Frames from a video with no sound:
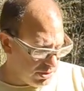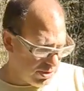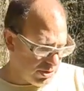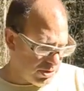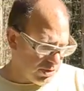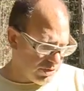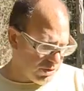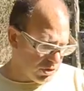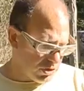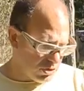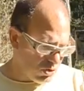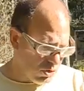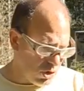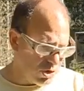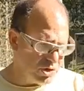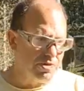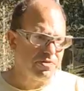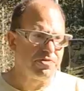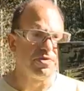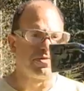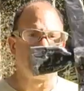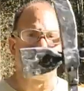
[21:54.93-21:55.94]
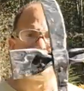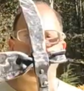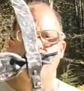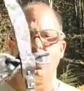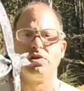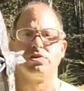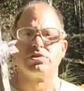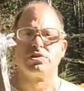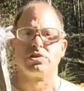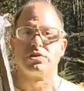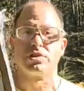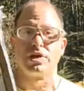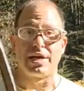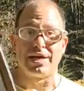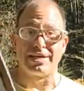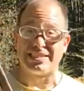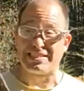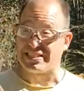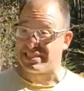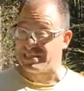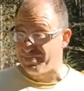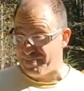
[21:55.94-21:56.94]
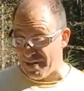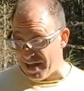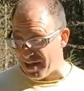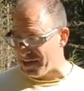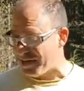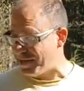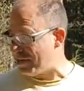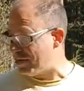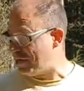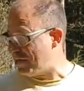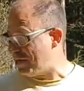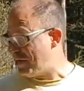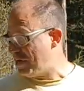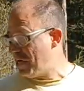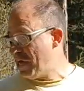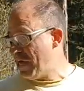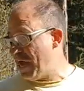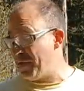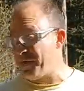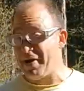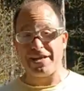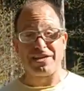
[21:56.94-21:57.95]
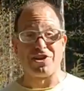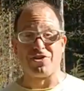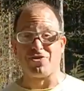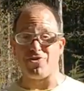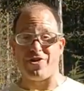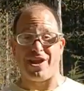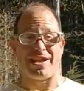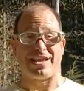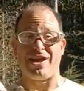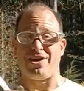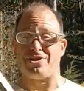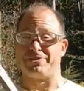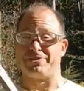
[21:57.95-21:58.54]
for the $250 that I spent, I mean, I can crank out as